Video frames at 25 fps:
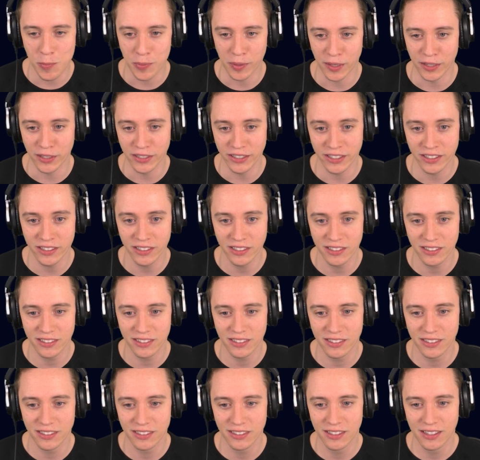opinion,
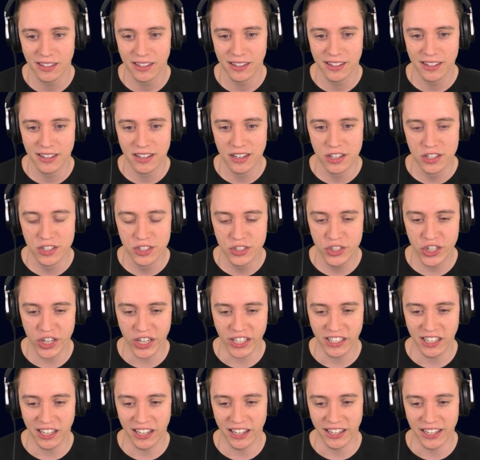
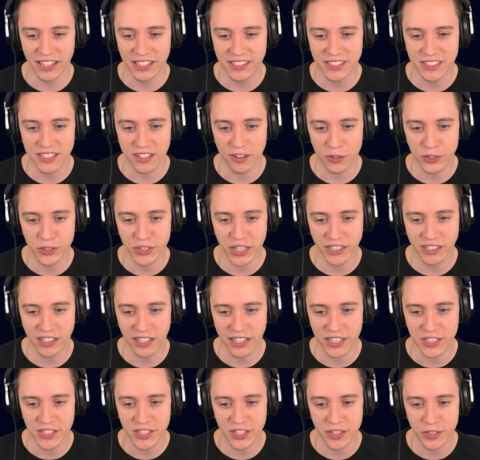check the links or check the
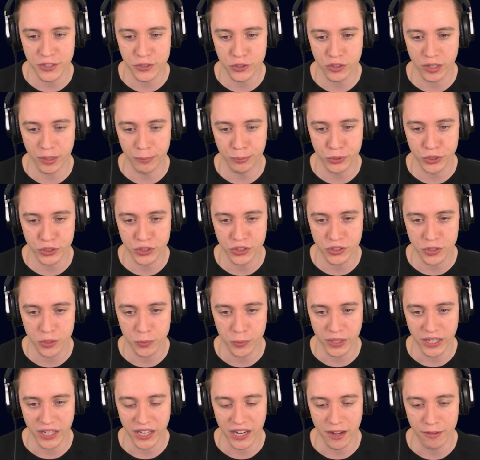links in the description so
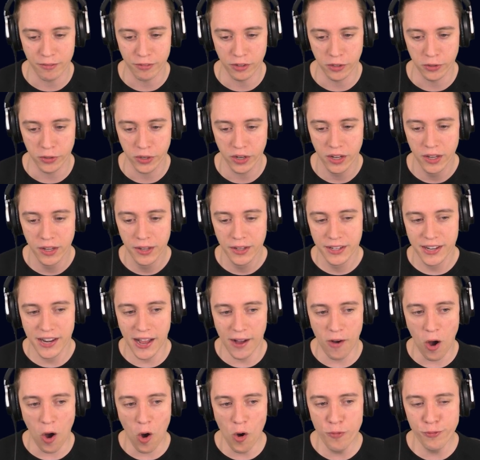we can have a look.
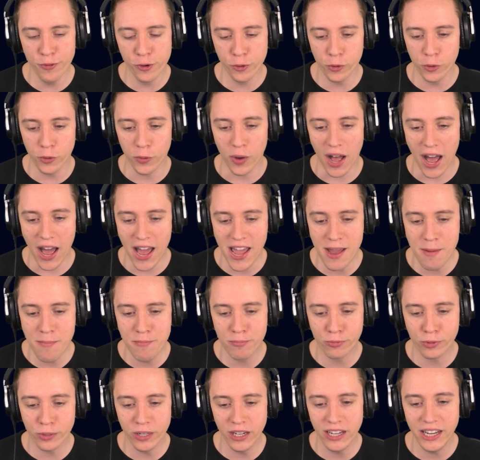Now, overall, I
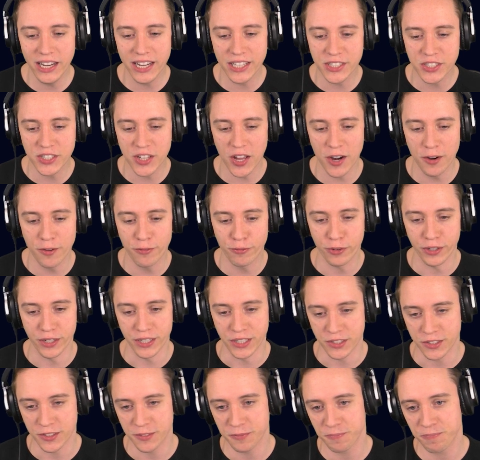am really excited for
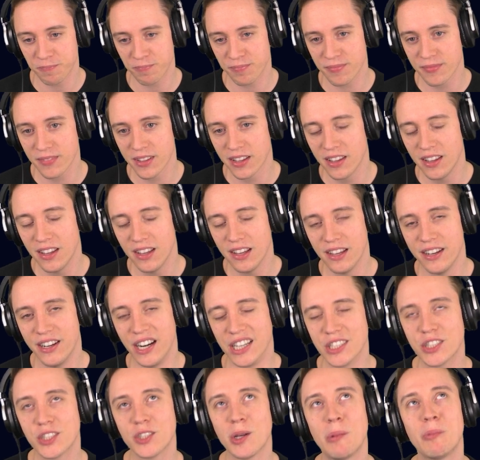this.
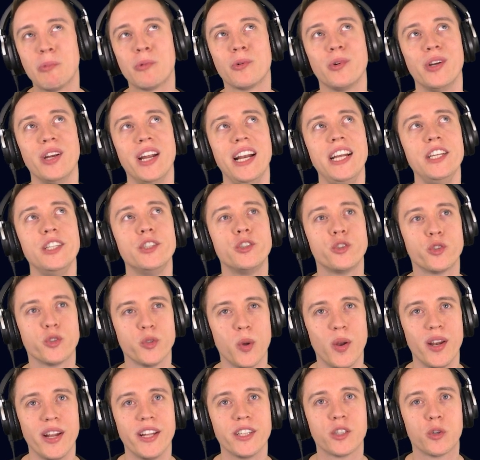There's some really
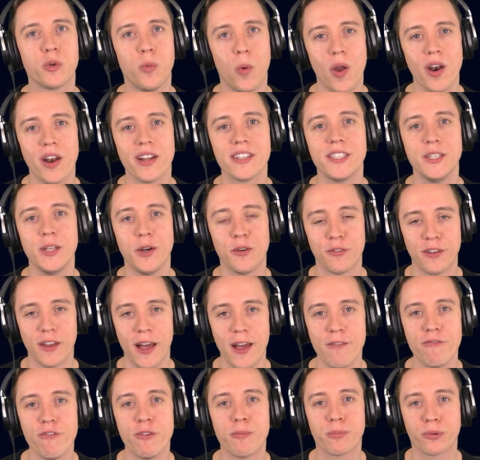solid quality of
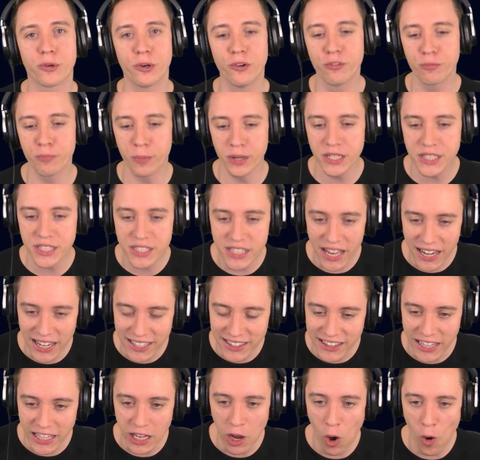life improvements, and
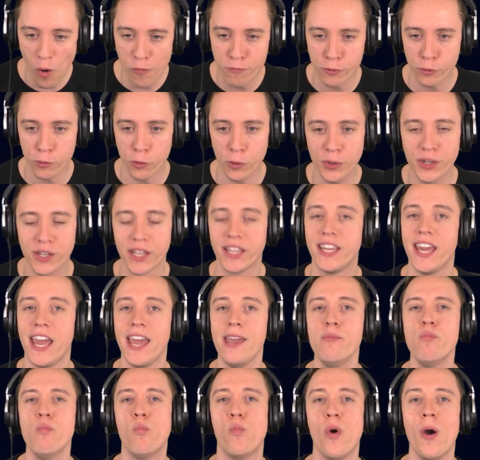I think overall the
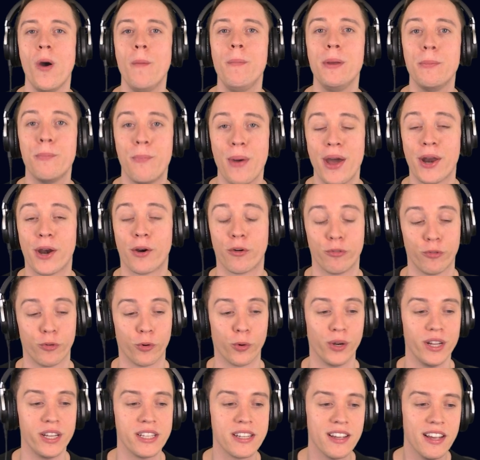game will be better
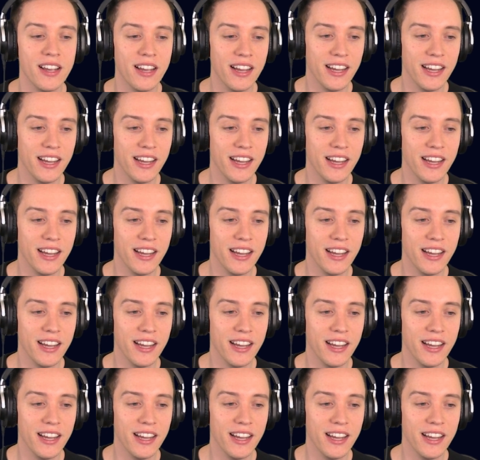for it.